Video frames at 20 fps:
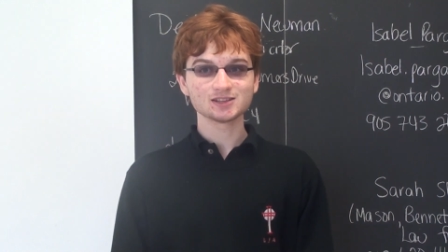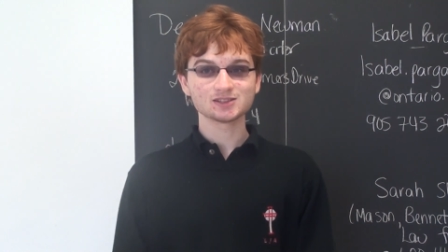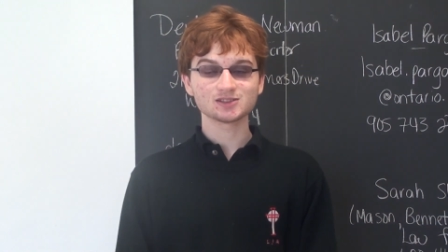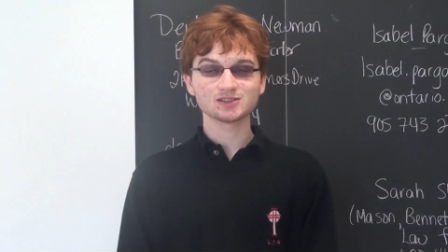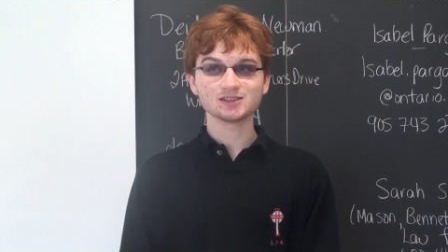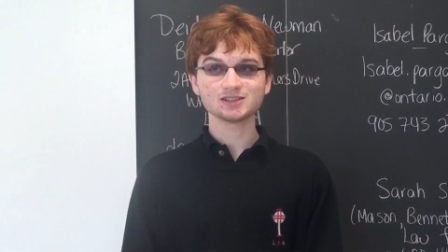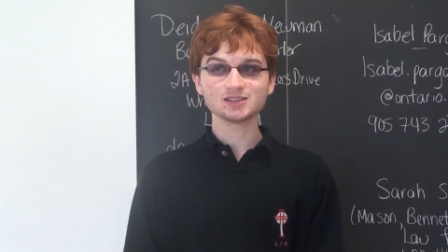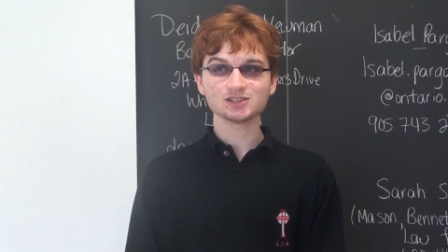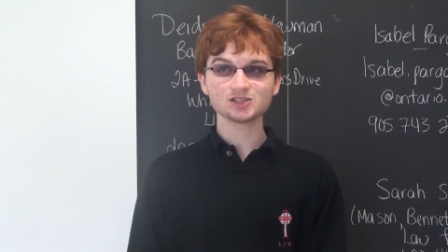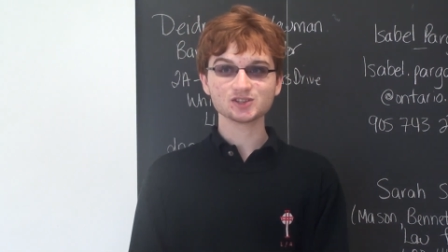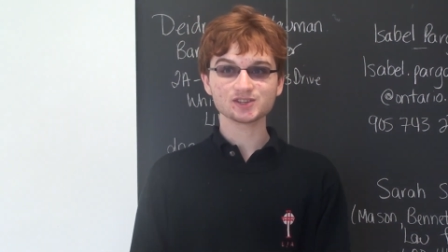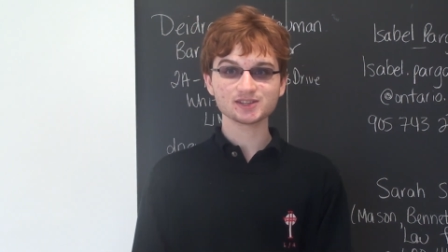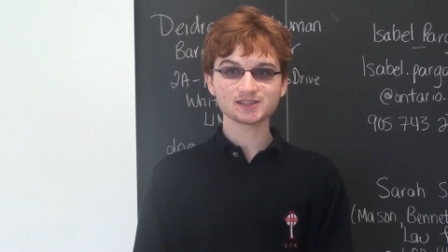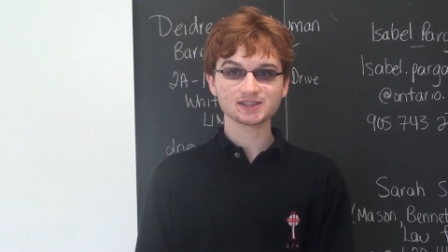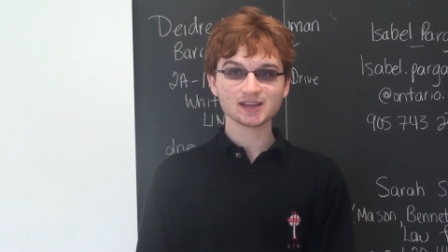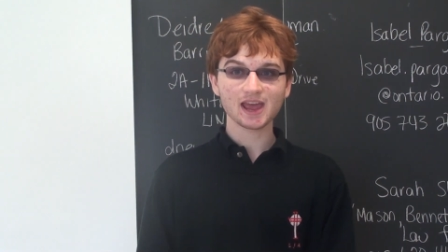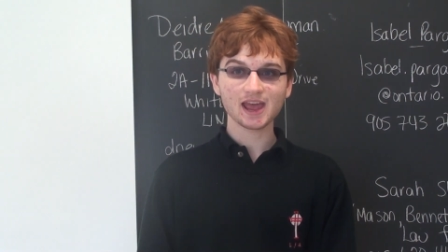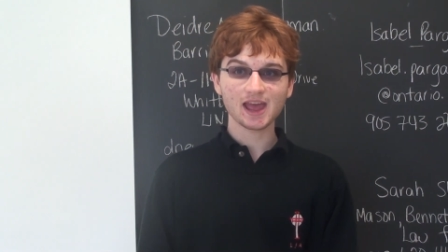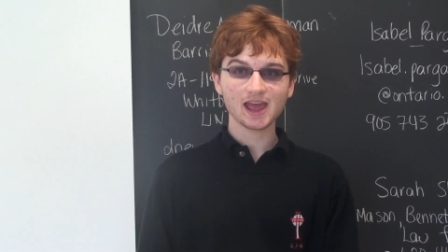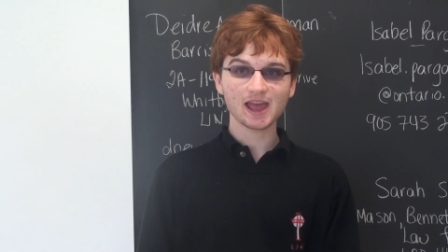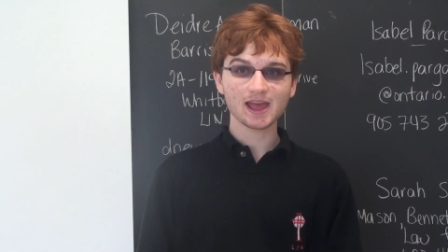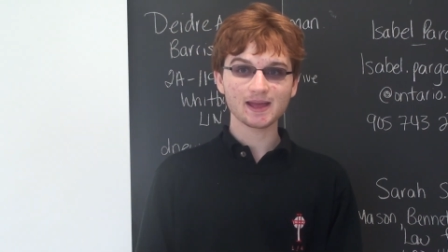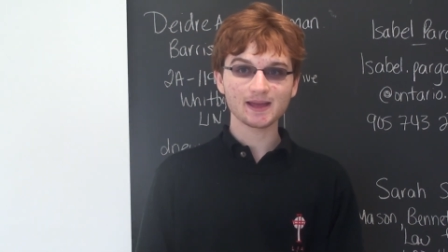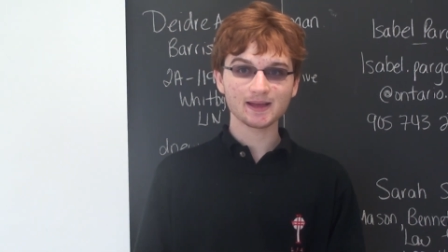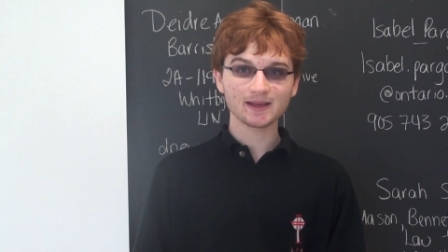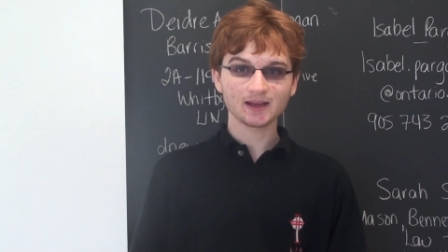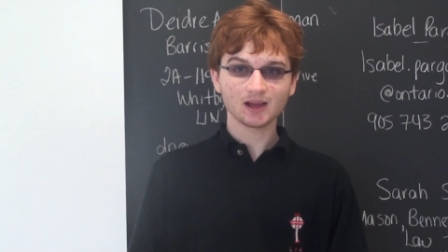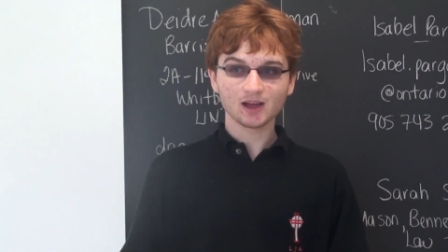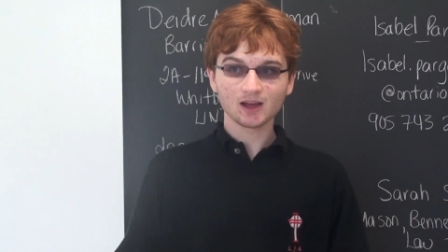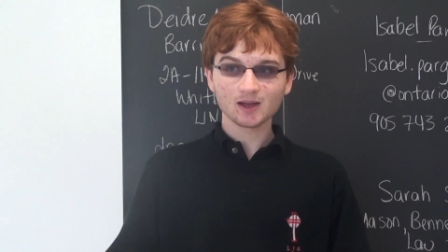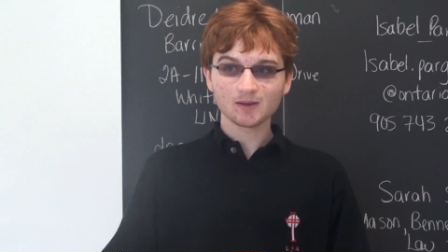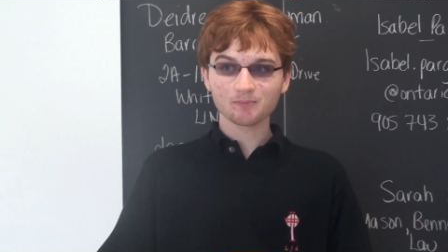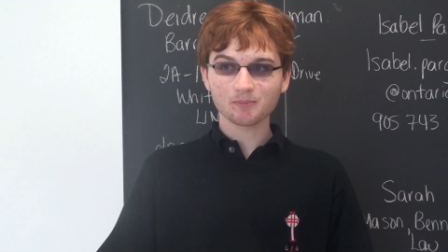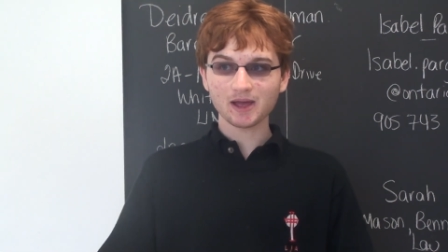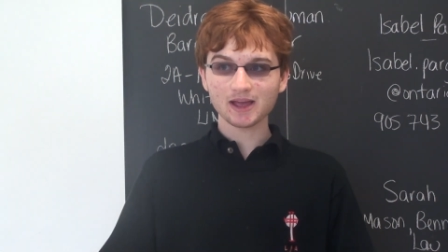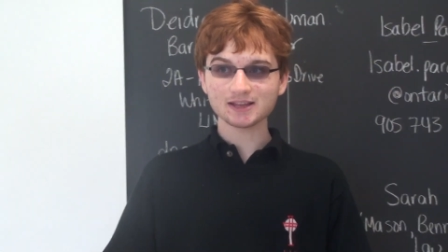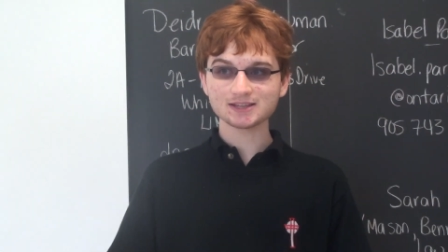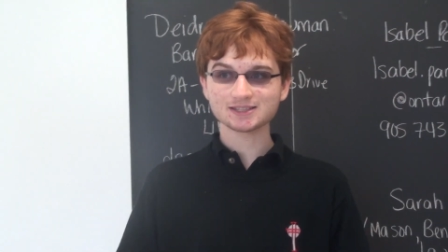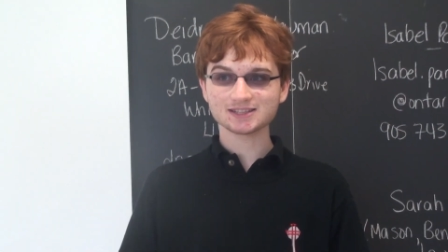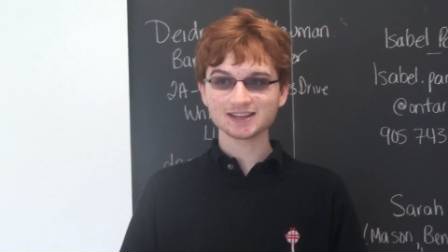So this is just a
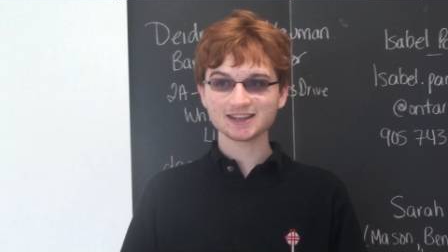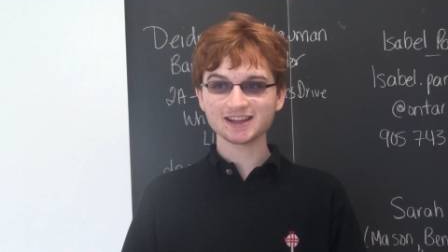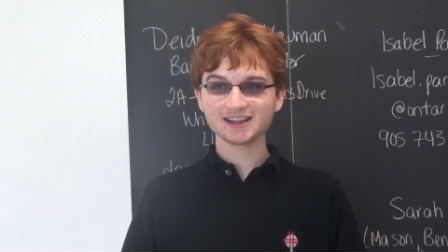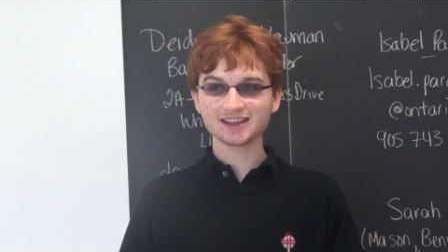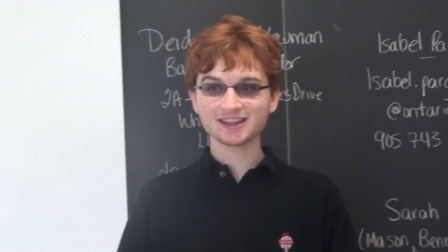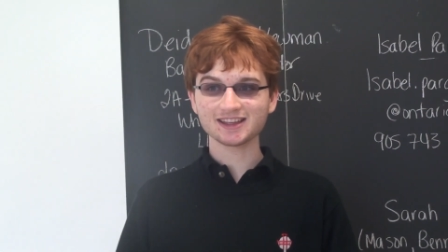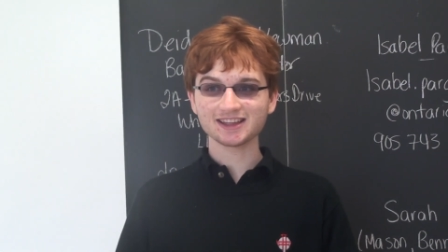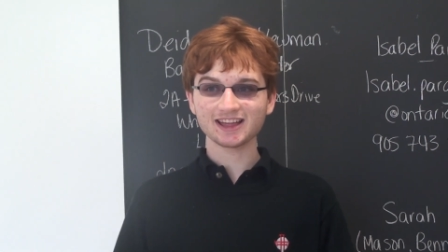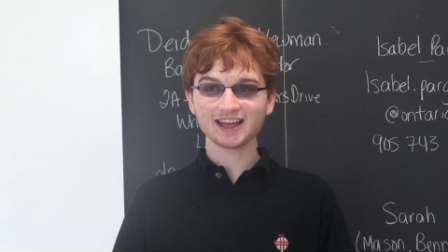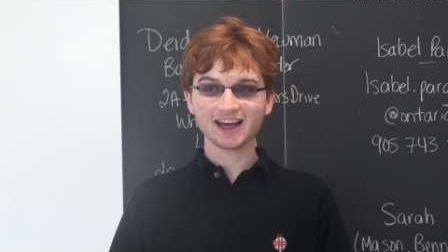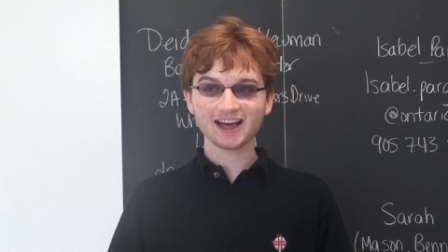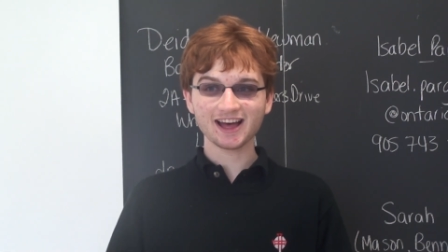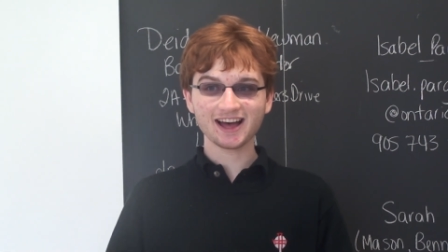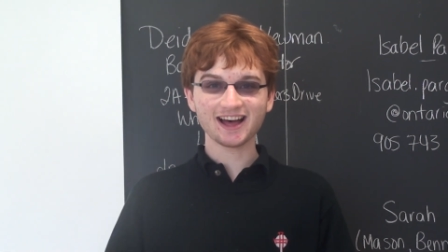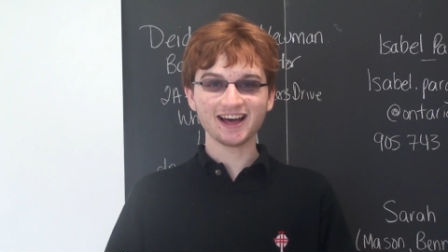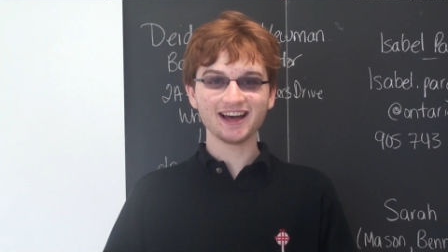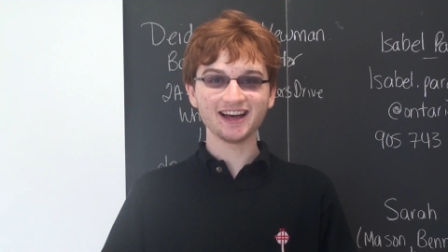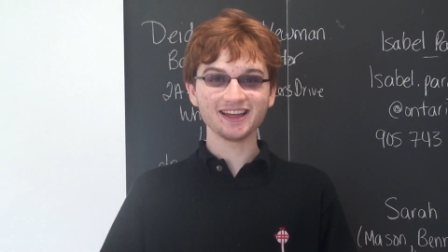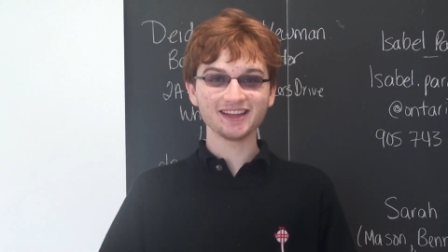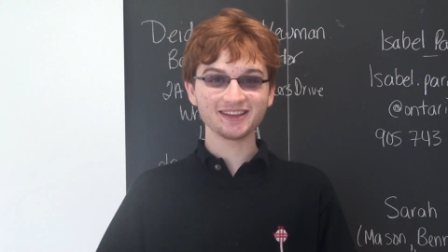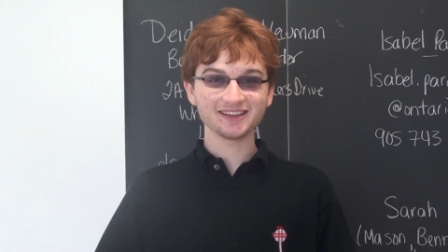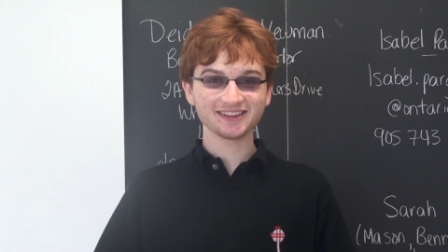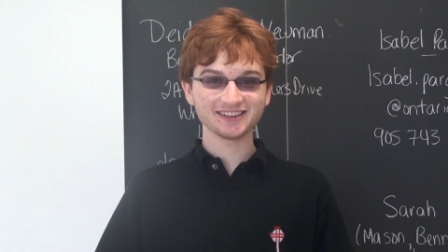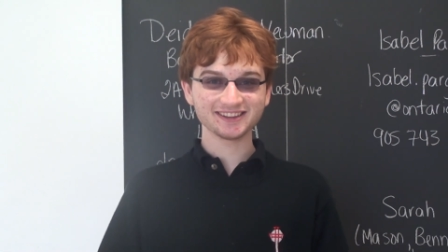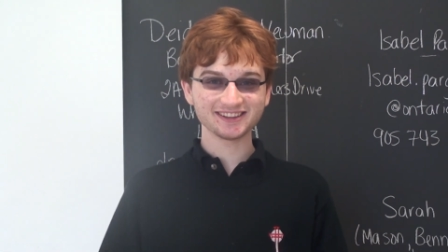basic uh,